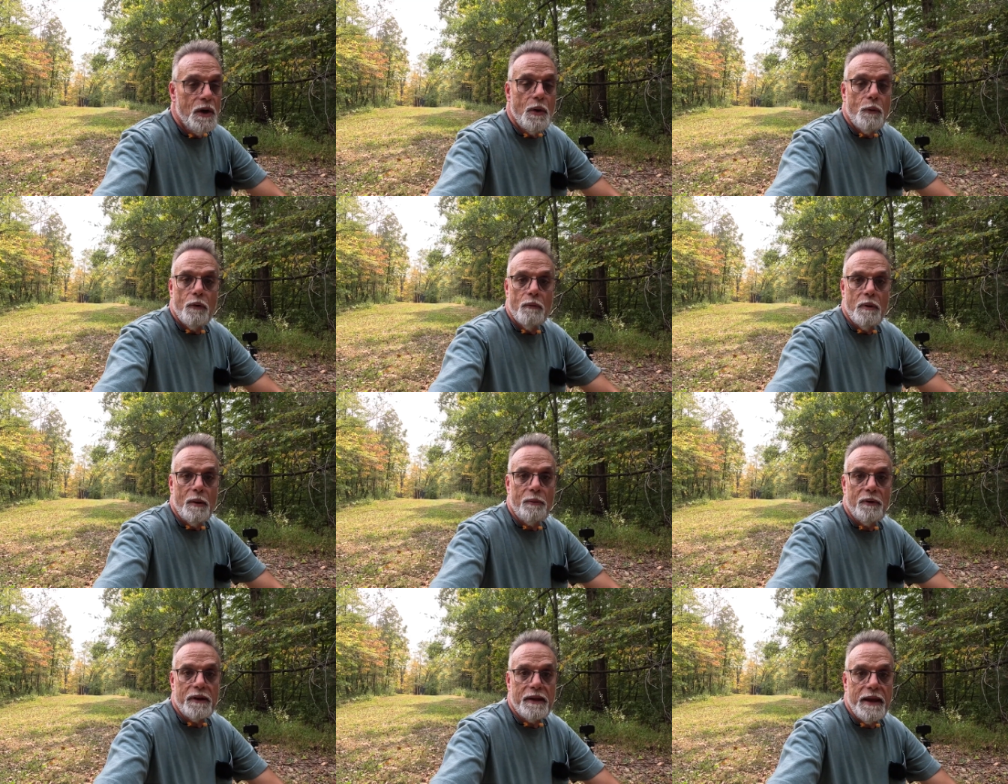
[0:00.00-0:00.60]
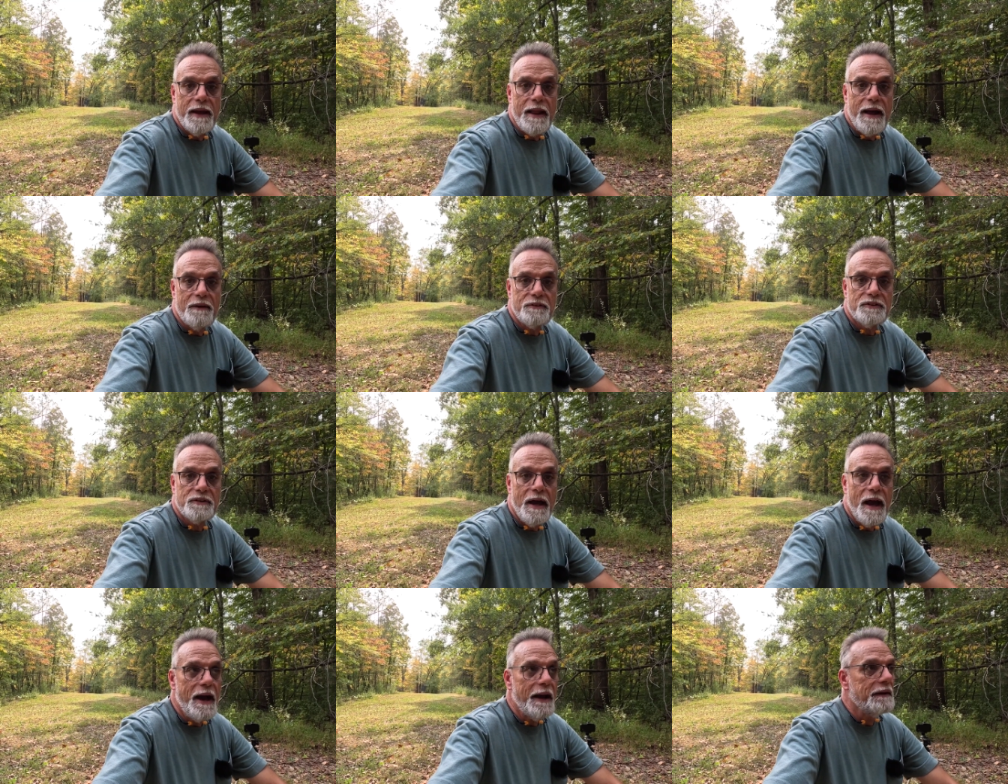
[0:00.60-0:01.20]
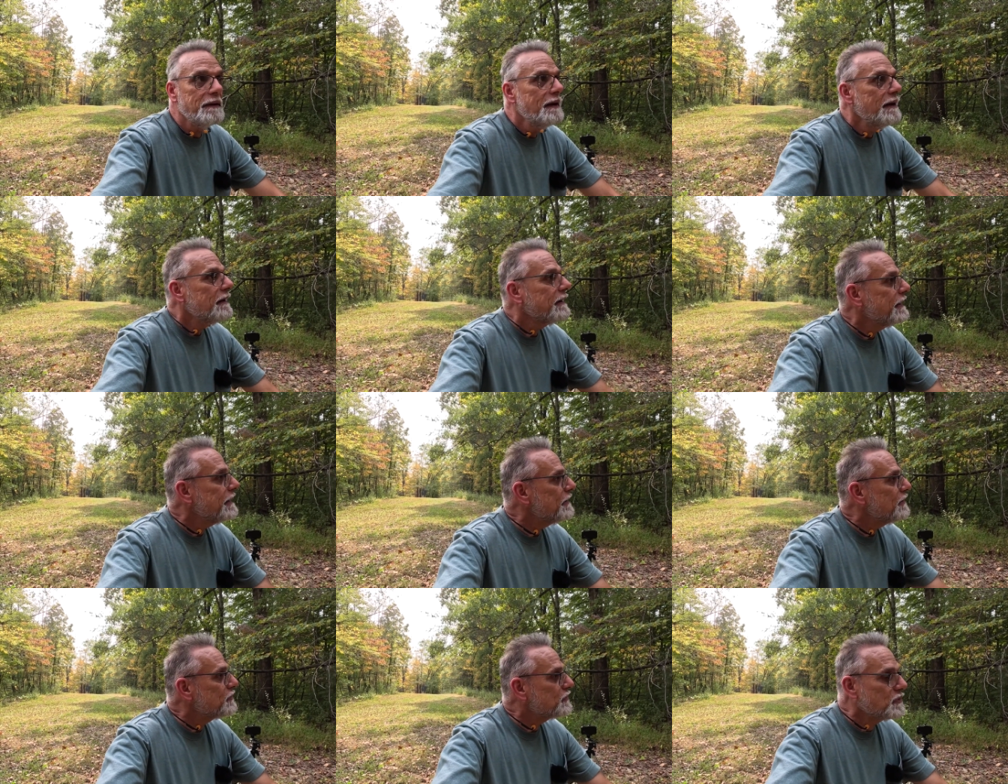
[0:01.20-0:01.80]
Remember to get outside.
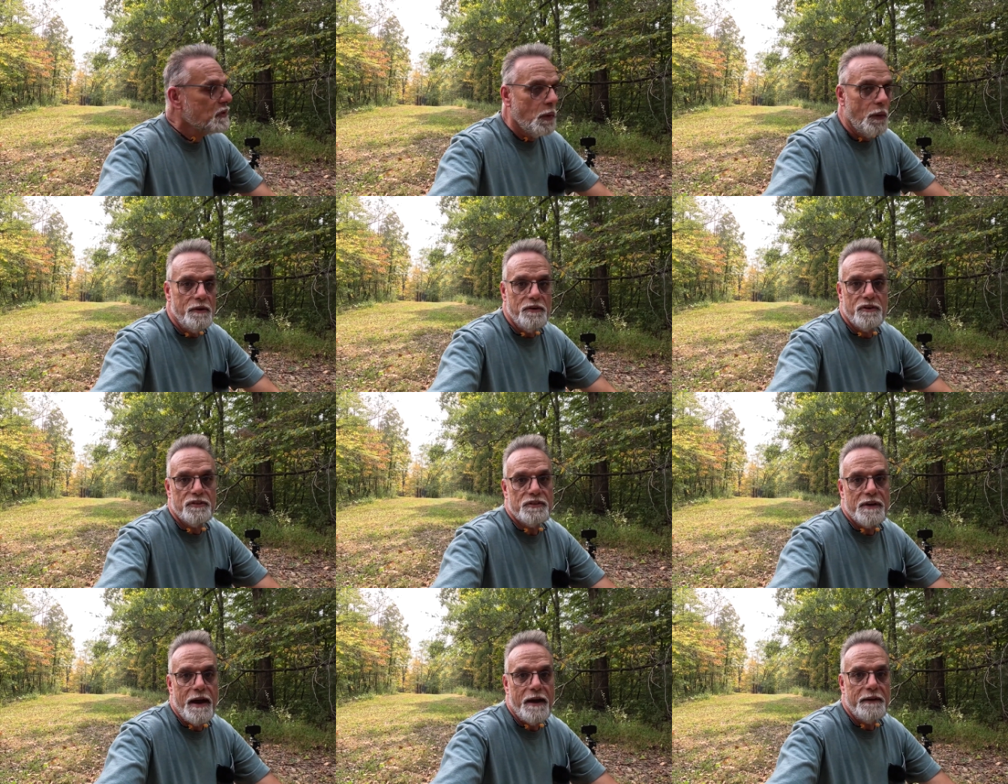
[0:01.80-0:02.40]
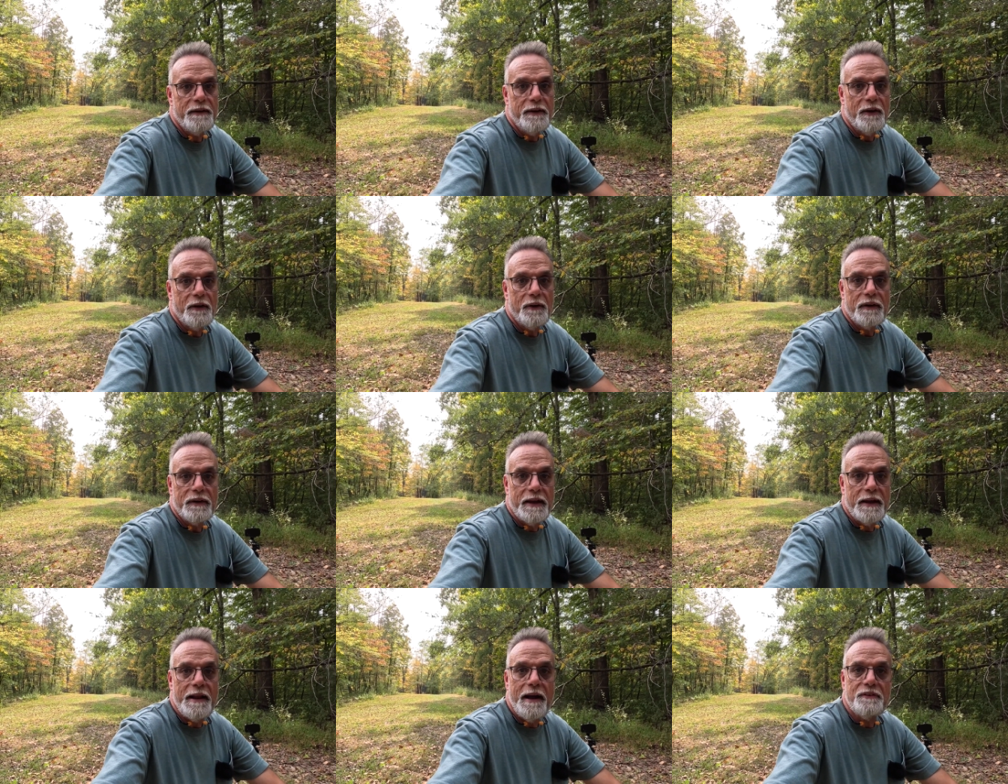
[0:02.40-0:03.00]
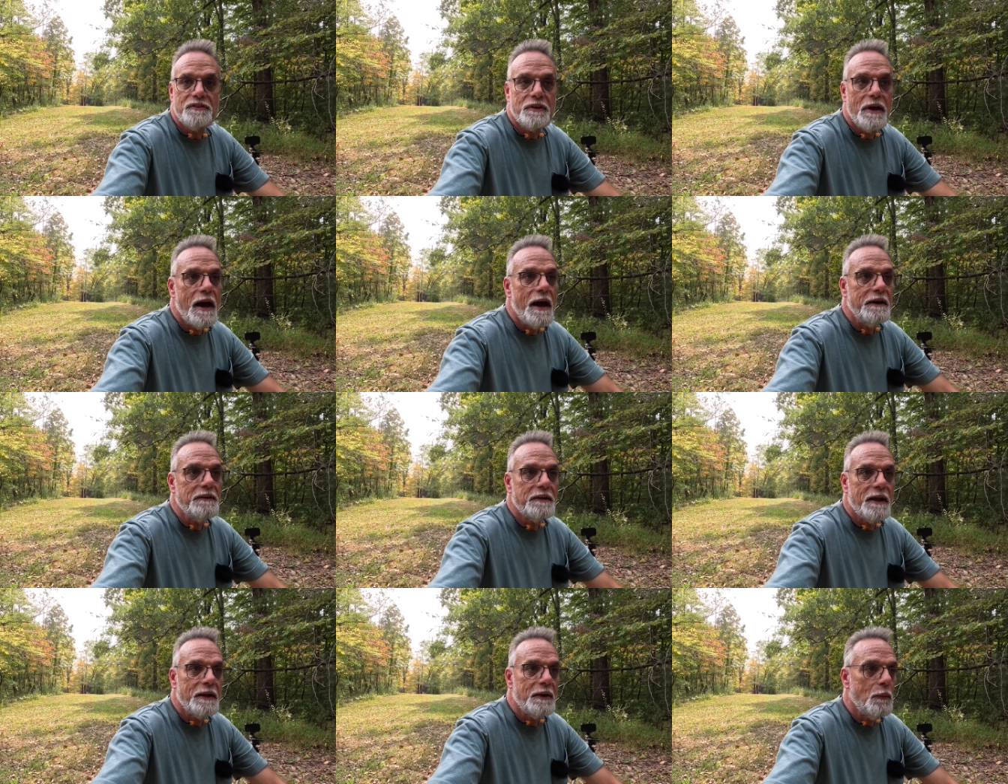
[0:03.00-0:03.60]
It is gorgeous out here. Get
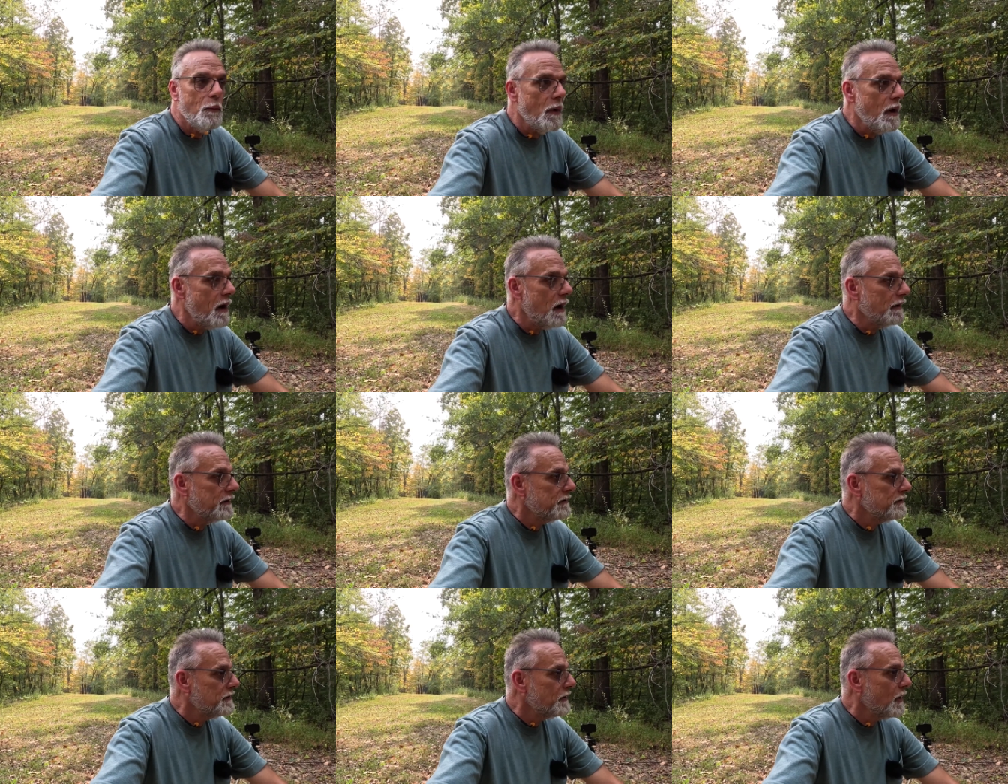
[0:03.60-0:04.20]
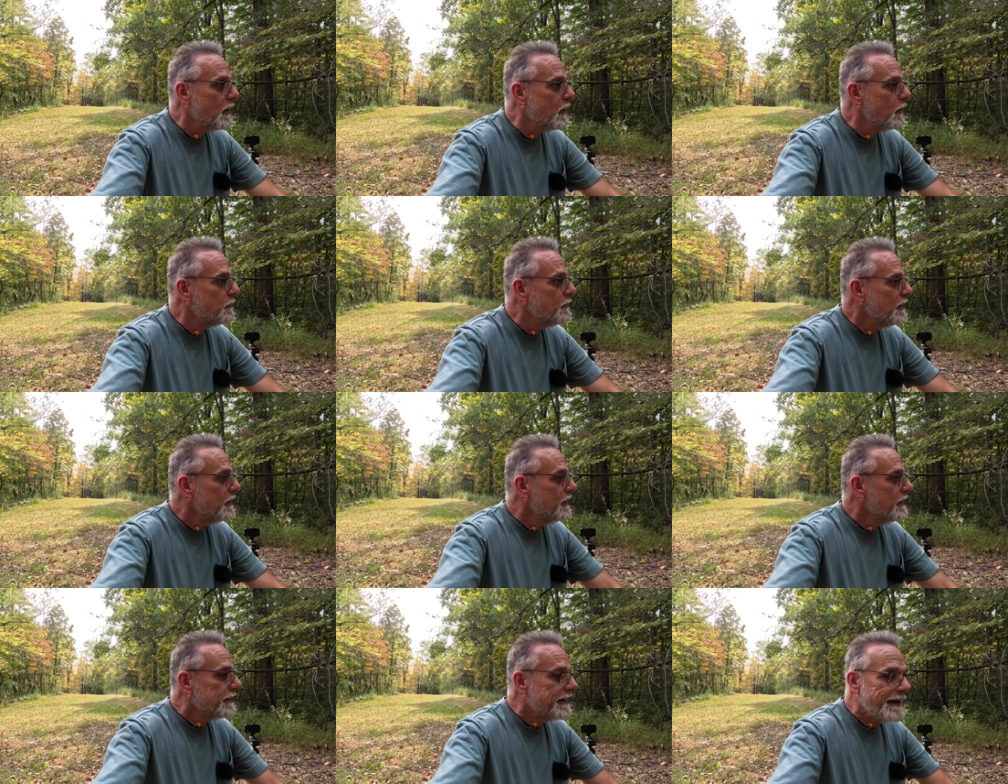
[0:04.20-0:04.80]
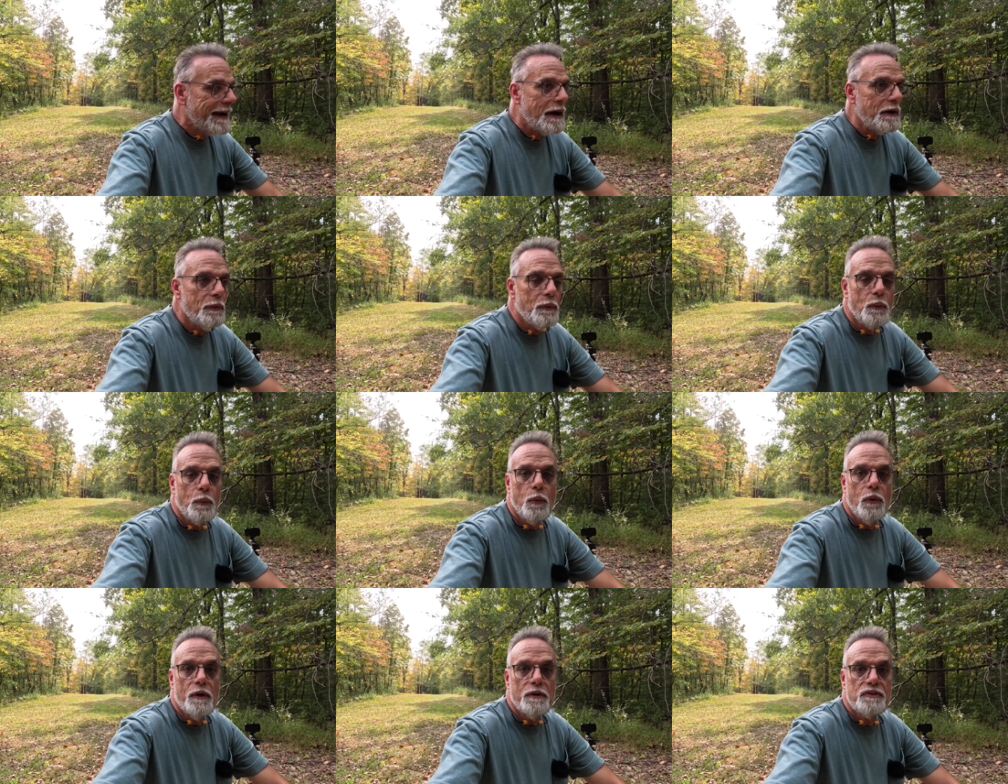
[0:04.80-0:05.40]
outside, take a walk, you know, get out in the
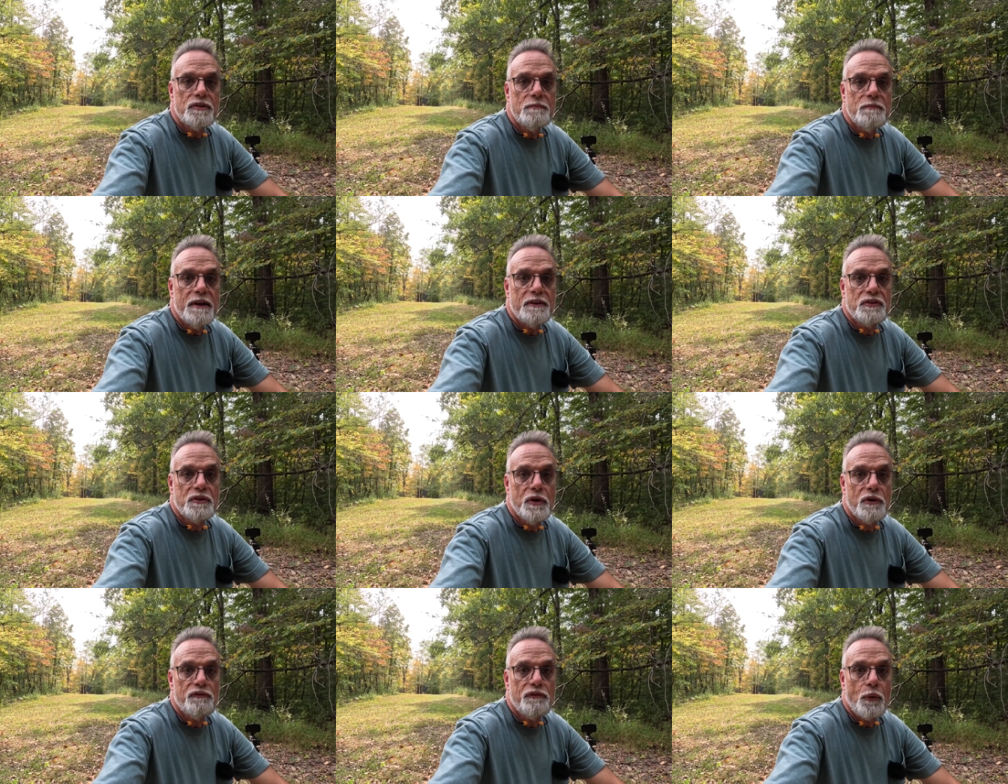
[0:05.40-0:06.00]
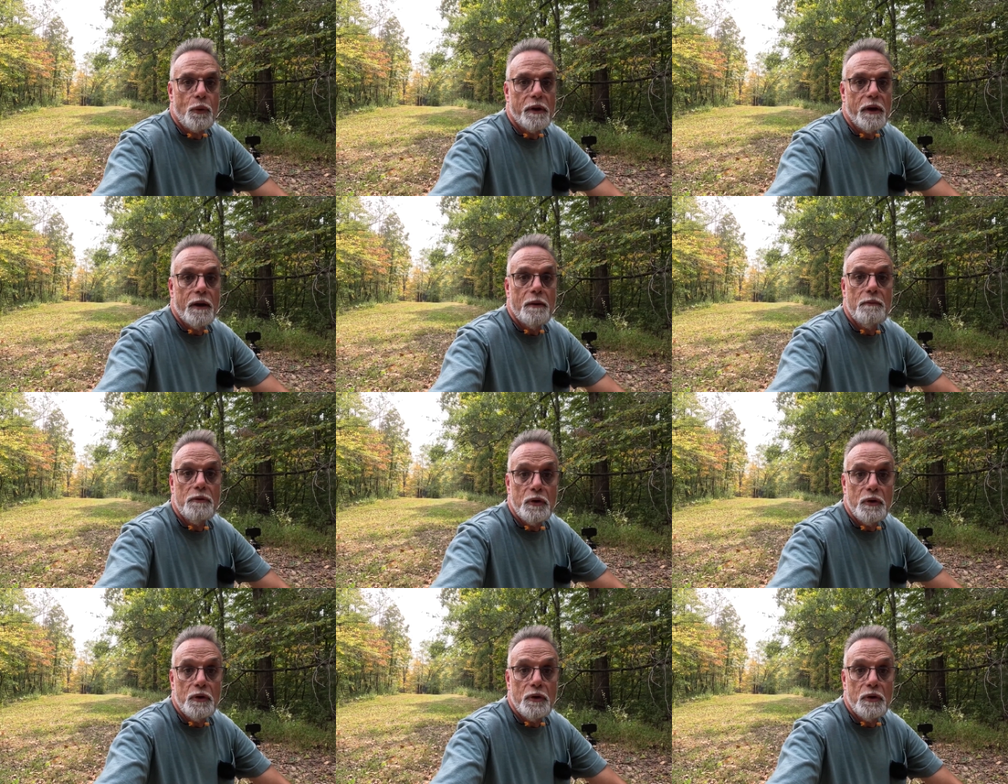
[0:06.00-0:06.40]
woods. It's good for you.